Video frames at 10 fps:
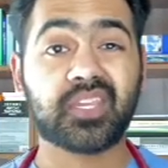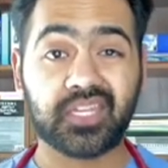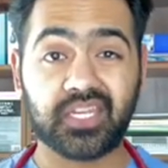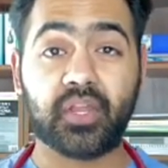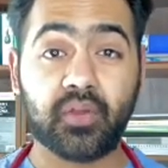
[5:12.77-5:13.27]

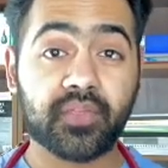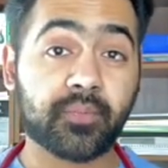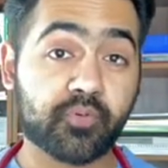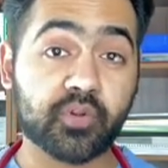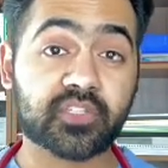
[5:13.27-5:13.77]
you know, the
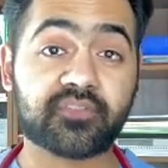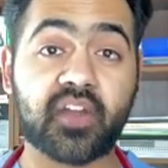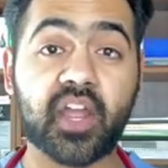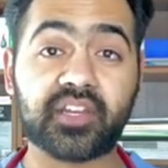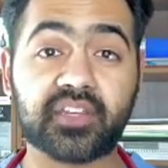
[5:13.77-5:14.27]
process of
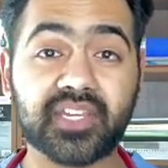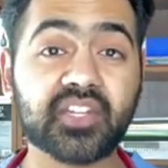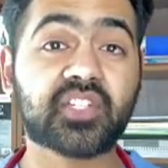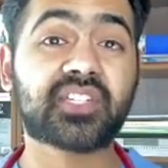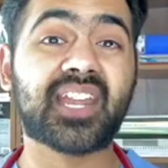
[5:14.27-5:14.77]

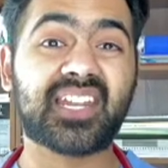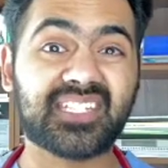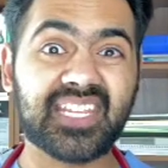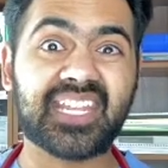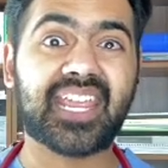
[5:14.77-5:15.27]
ionization and
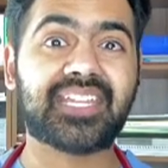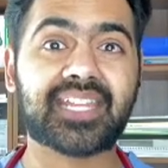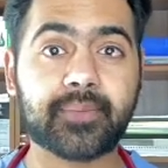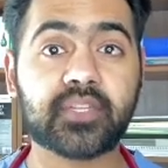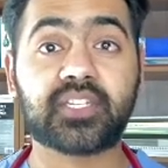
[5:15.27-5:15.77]
DNA damage,